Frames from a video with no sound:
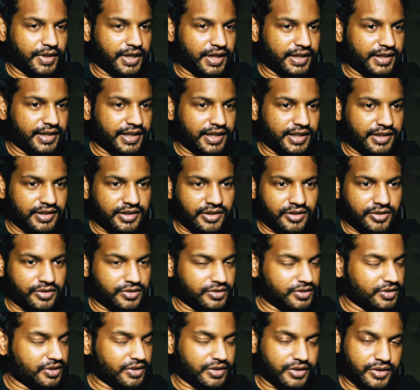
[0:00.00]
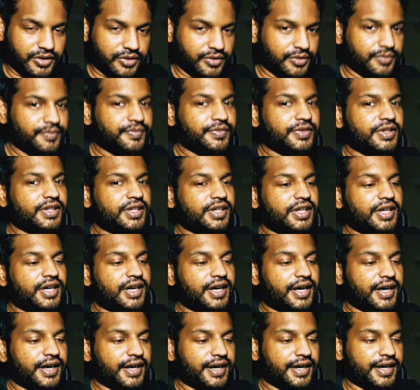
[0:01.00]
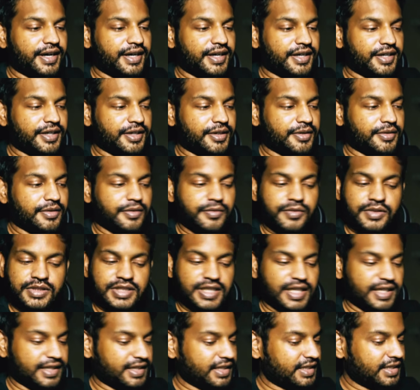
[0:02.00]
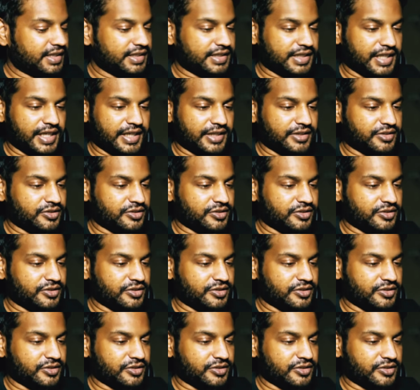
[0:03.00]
and then you're good to go. Which I think is like